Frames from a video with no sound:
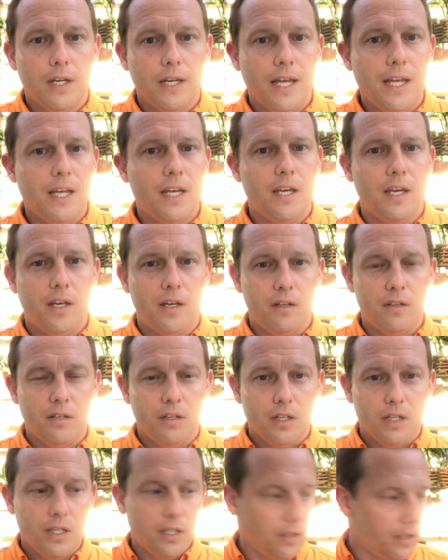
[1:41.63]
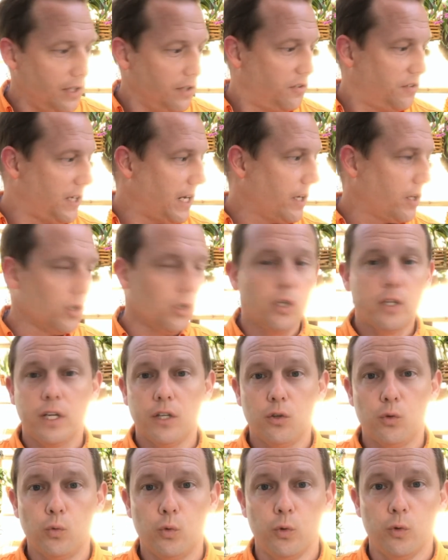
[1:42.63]
and at least take a look
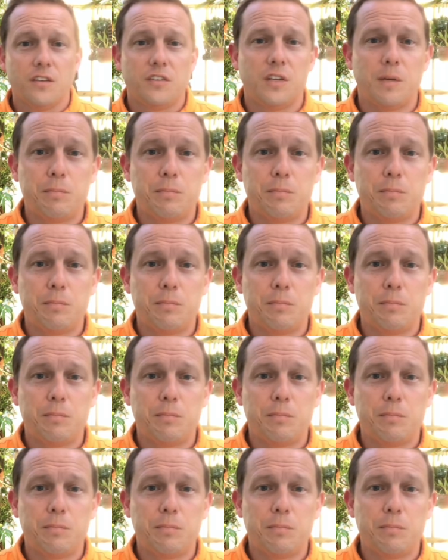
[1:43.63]
at the roots.